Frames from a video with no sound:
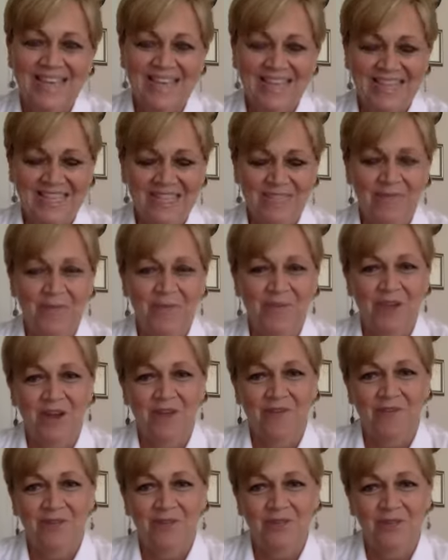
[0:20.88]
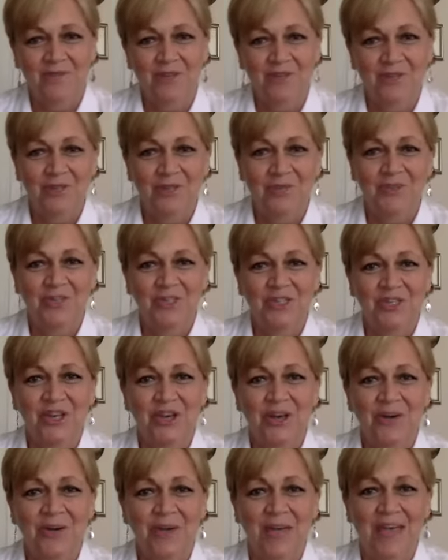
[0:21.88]
This will be our first virtual
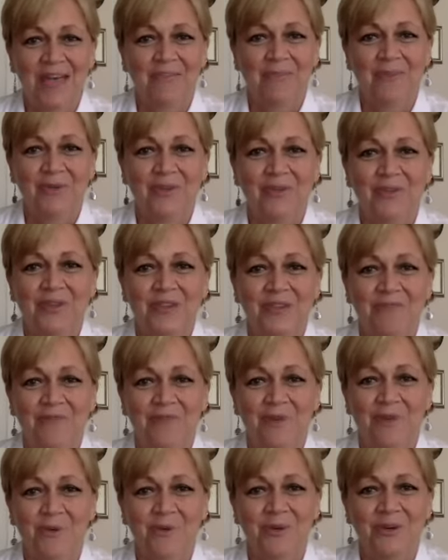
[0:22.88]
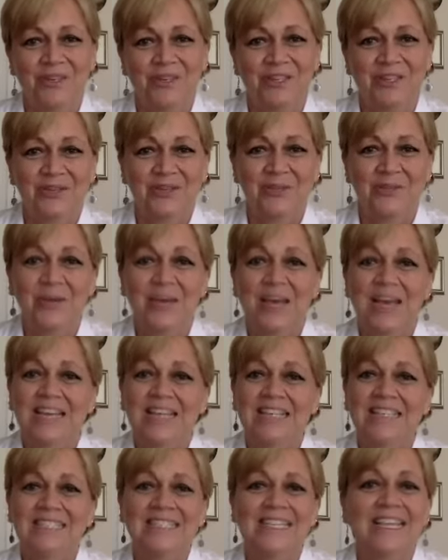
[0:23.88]
show, and we're looking forward to
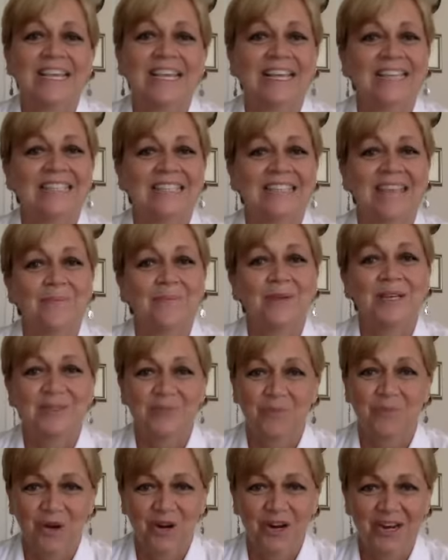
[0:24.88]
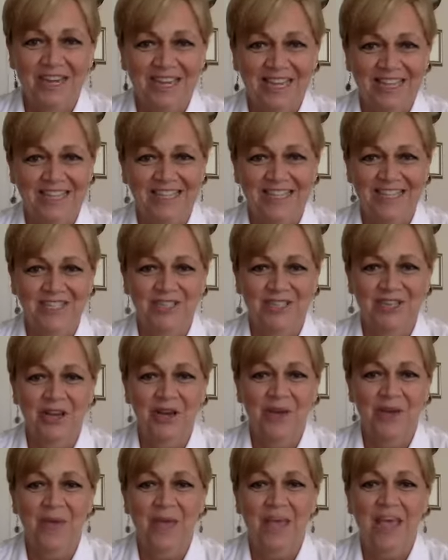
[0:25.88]
seeing Debbie's work in this
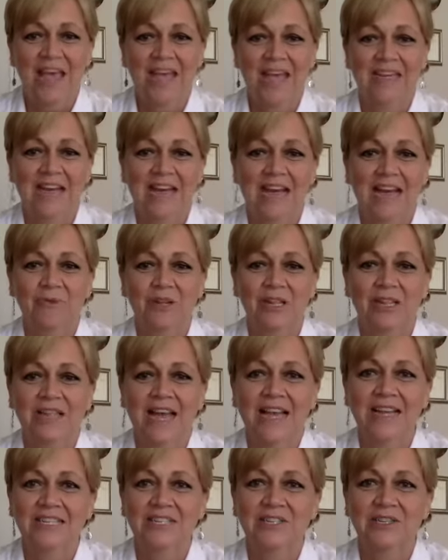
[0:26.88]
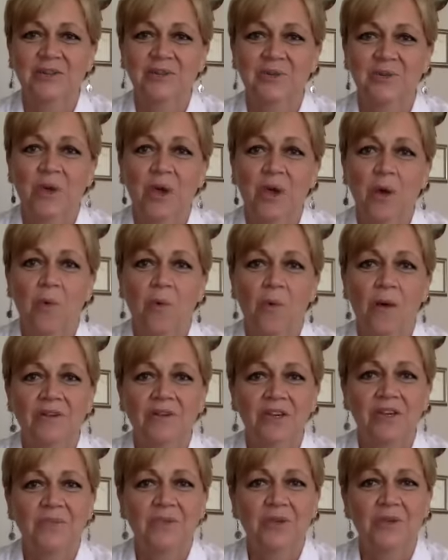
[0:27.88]
show. And I would like to
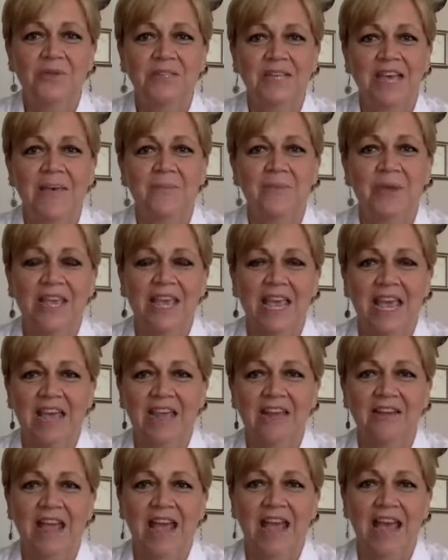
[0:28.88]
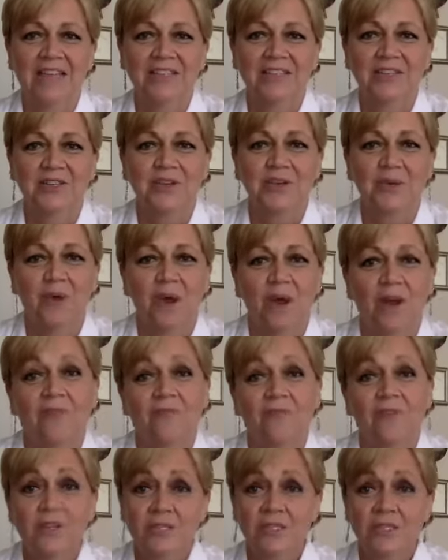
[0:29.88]
welcome you, Debbie, and ask you our
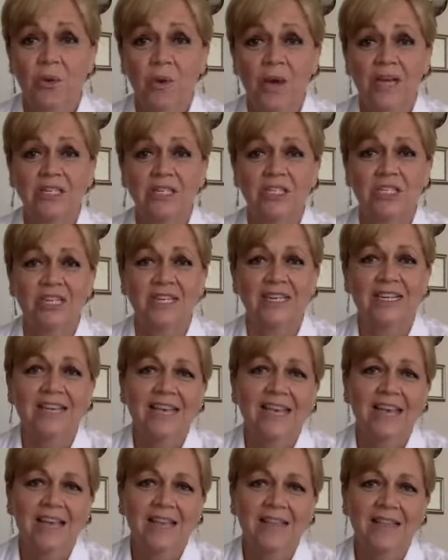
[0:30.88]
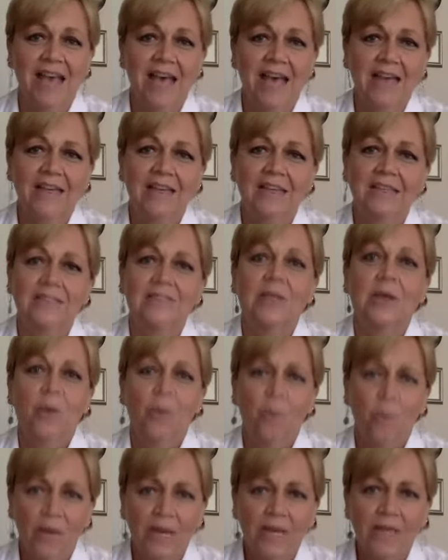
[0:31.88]
first question, and that is,
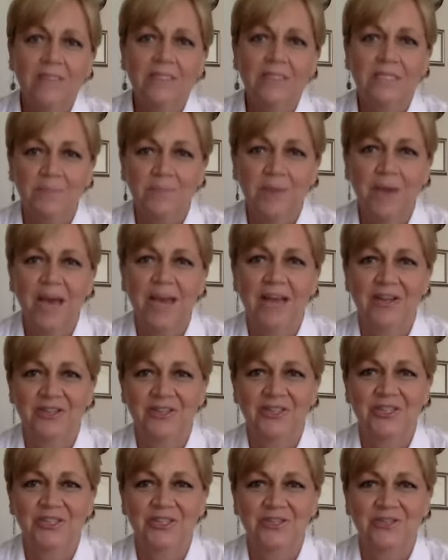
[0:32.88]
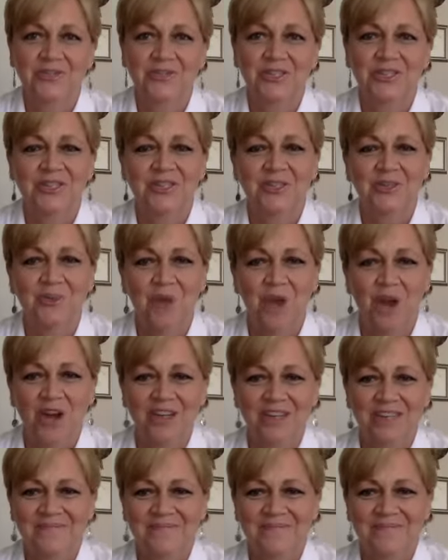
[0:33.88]
what inspires you to do art?